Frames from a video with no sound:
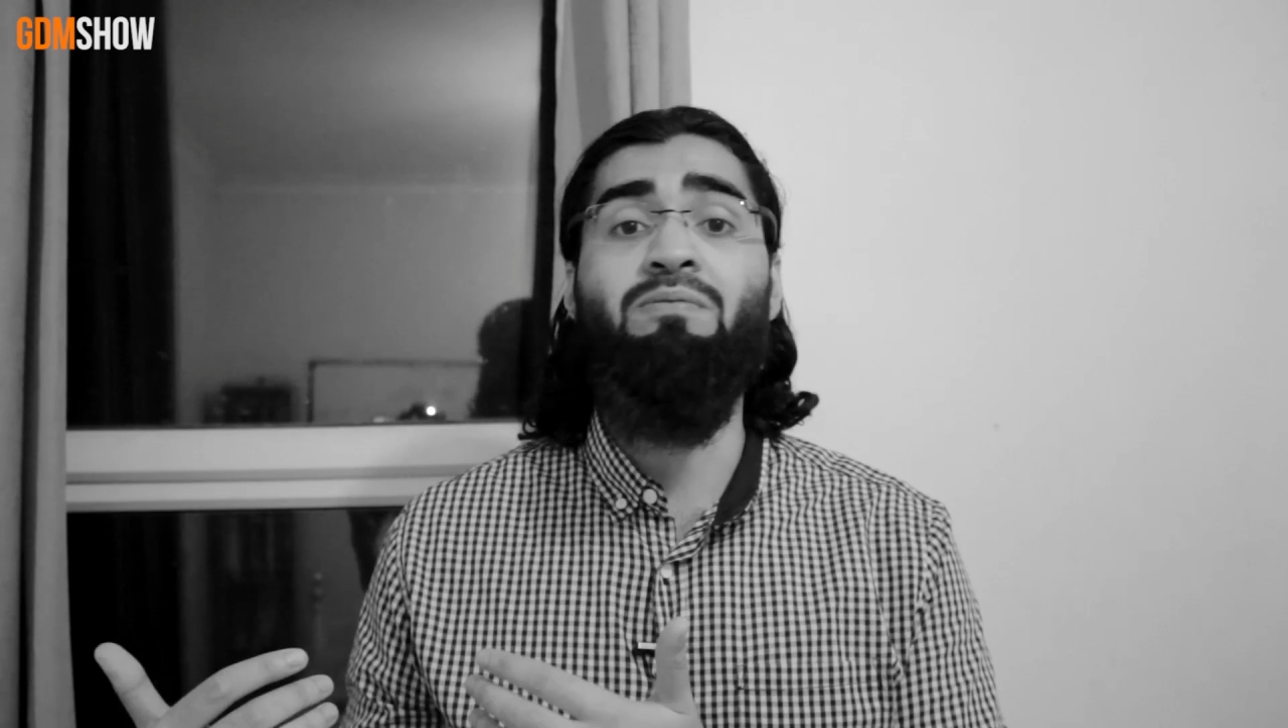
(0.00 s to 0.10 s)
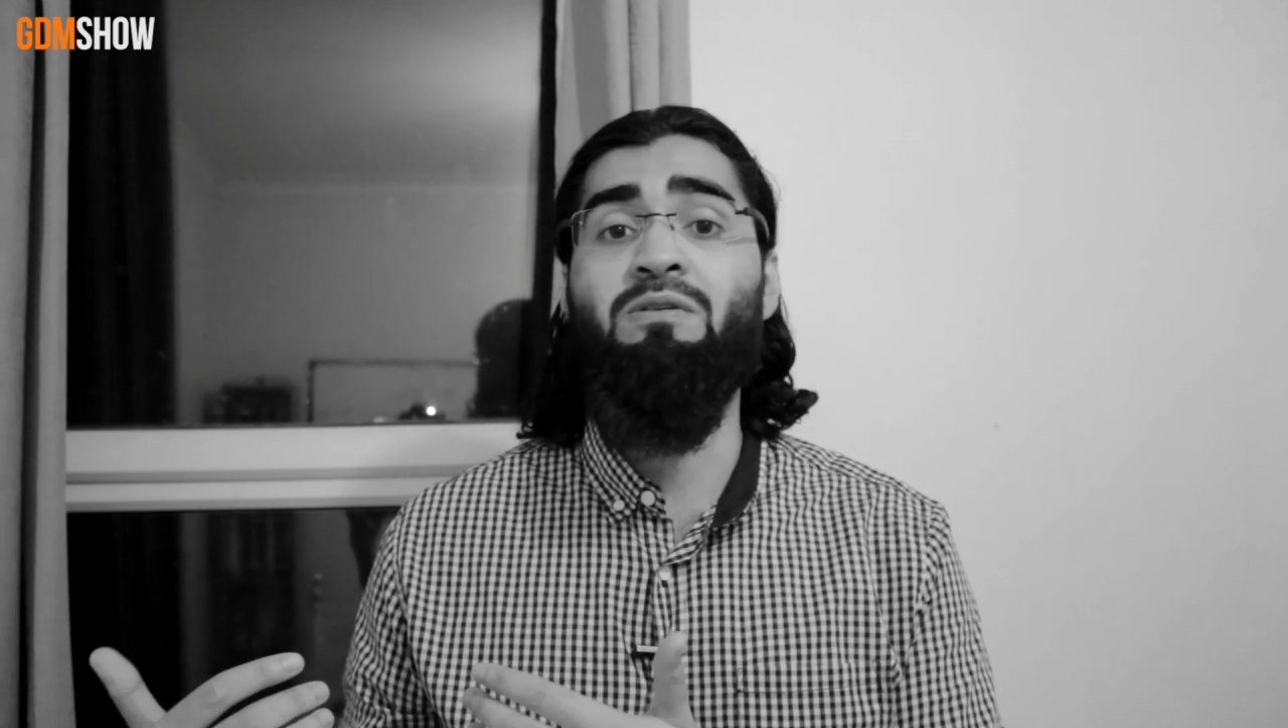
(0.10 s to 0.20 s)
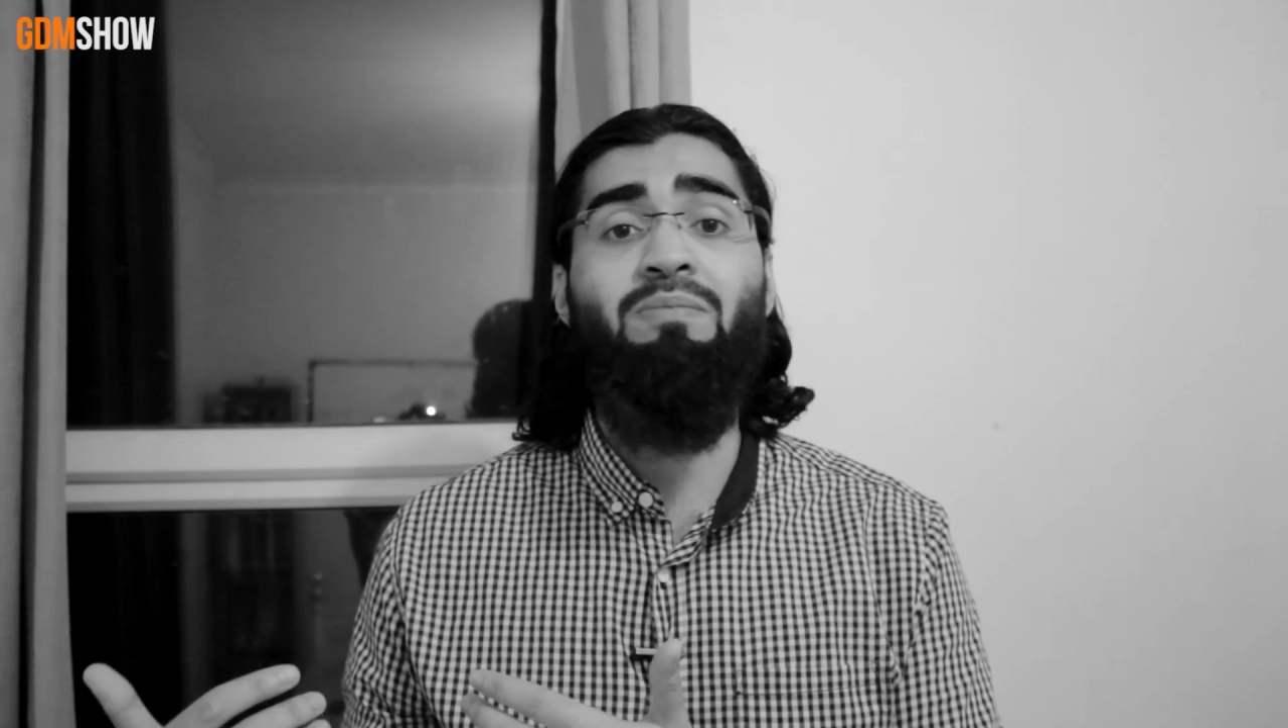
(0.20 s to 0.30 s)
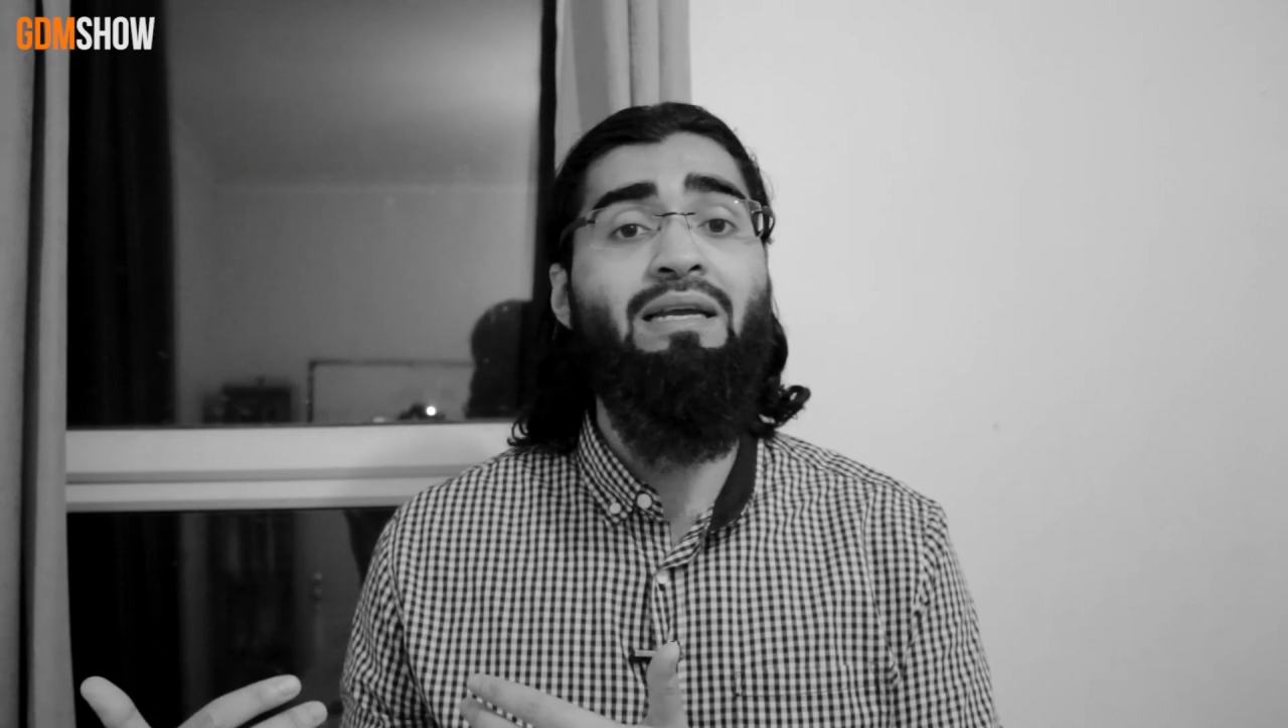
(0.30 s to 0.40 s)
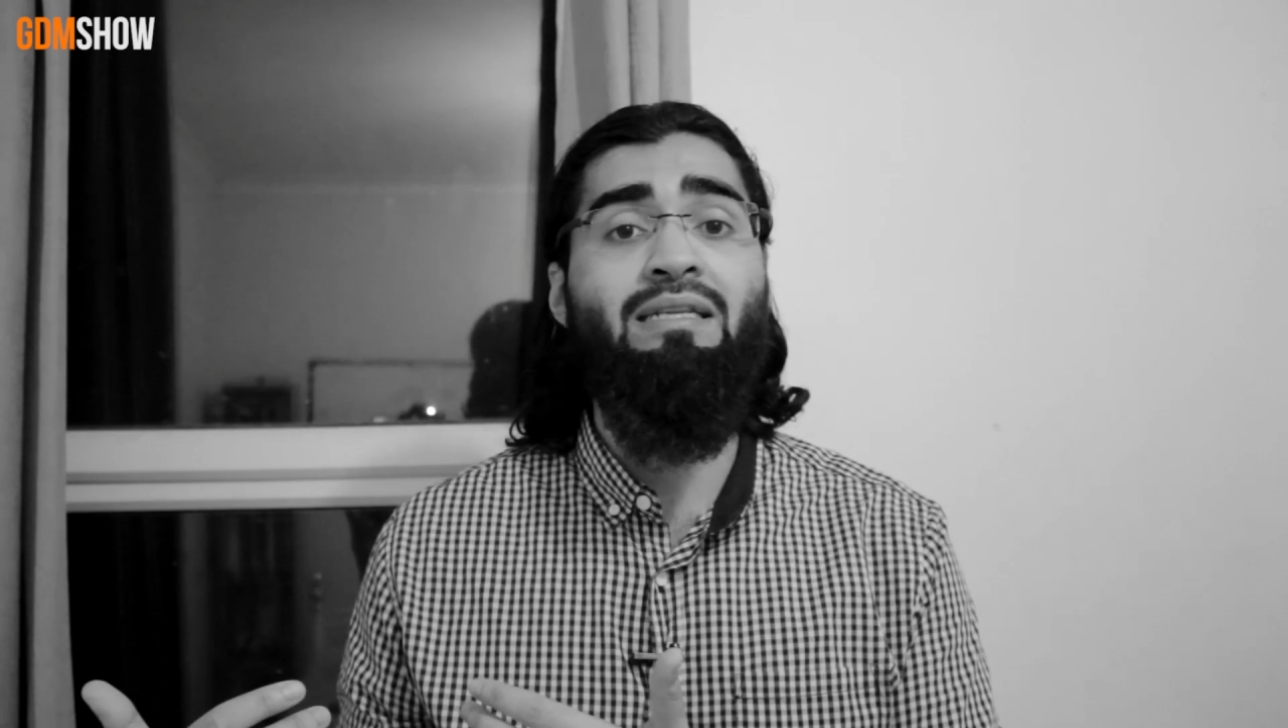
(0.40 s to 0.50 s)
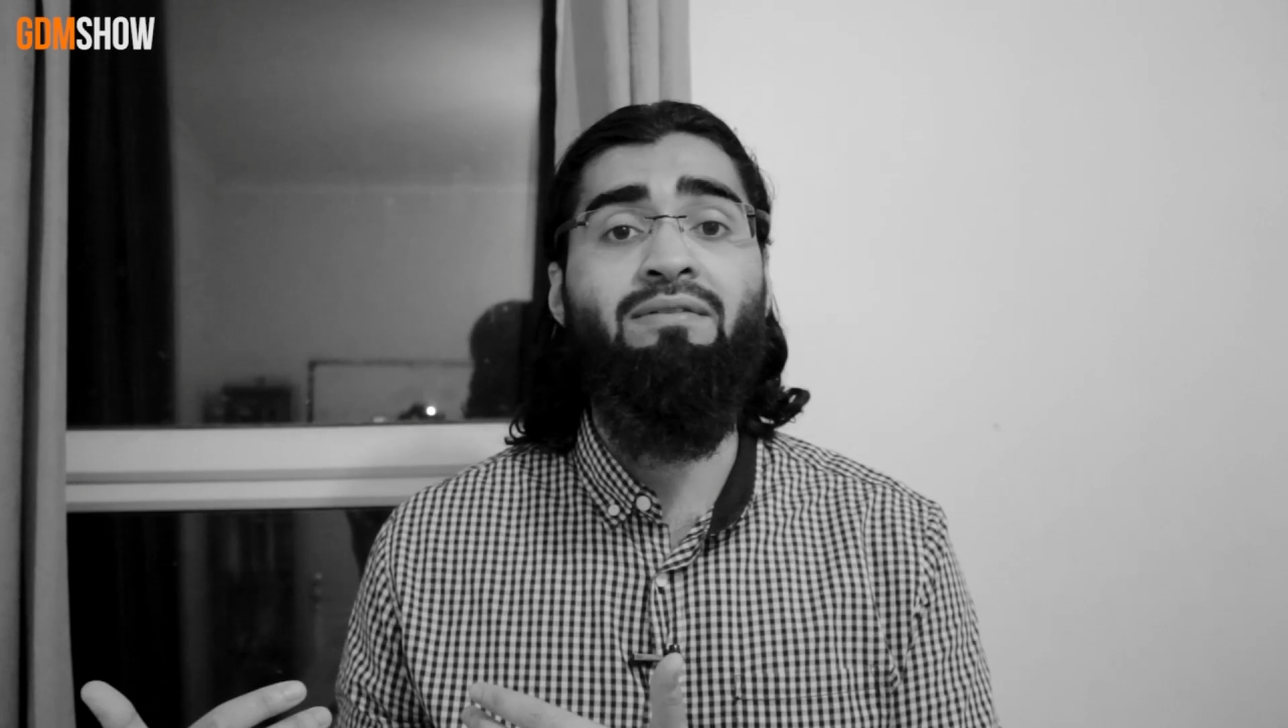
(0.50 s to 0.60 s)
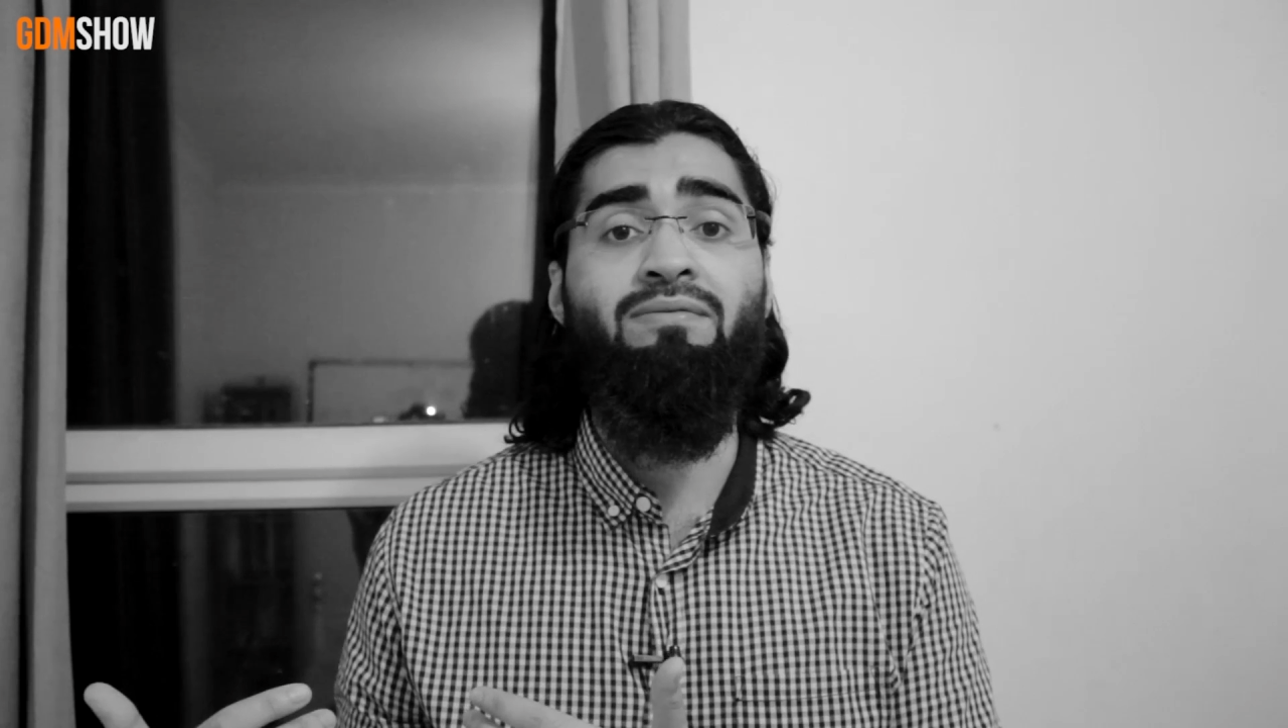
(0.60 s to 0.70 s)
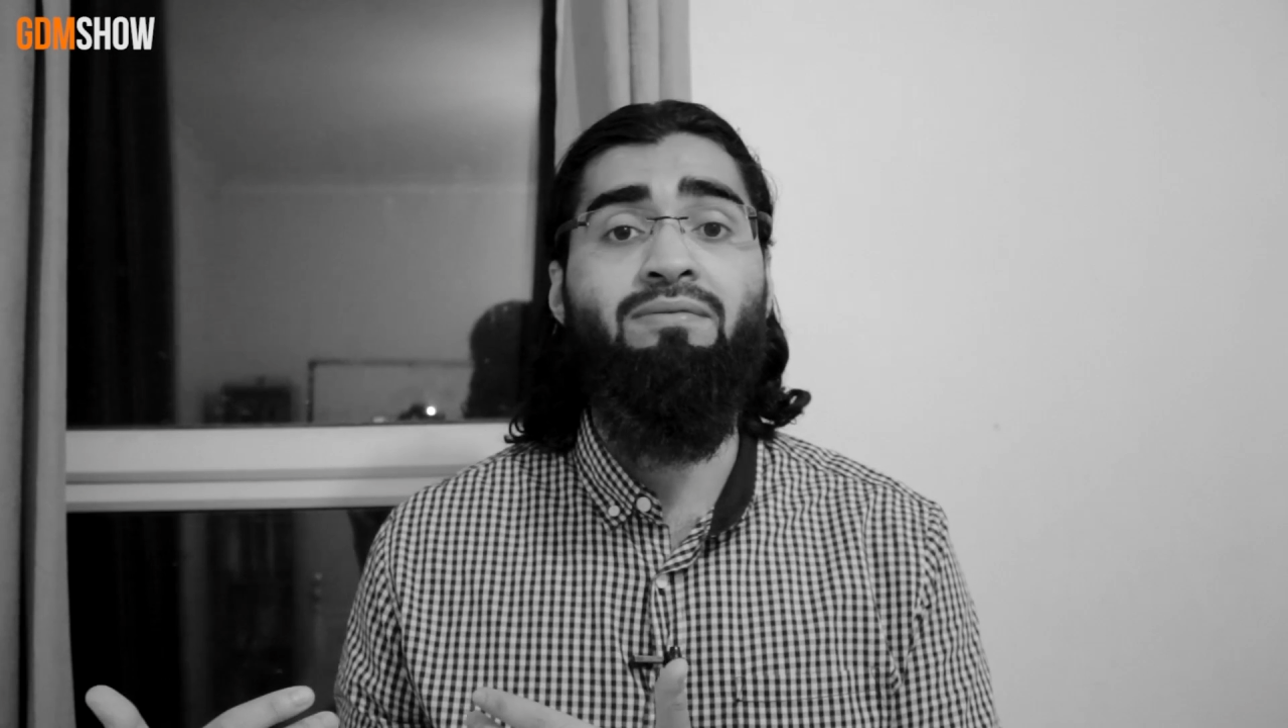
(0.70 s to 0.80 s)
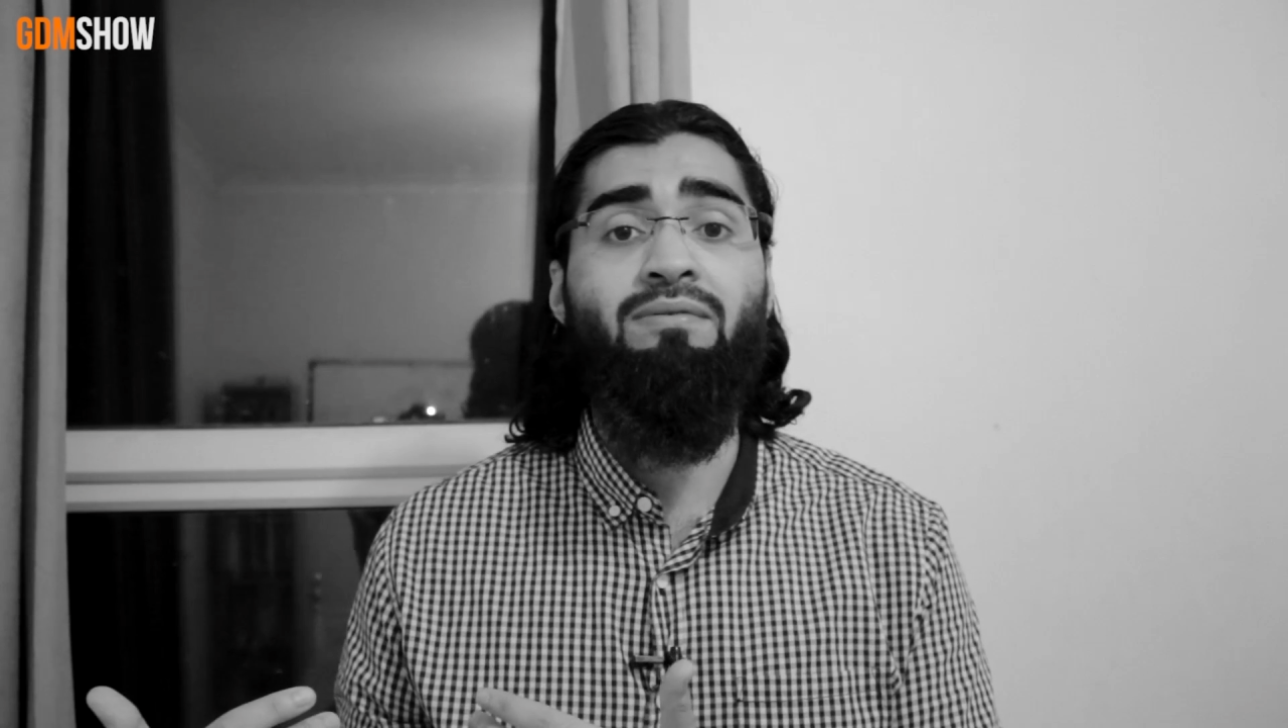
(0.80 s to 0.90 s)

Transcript: perspective,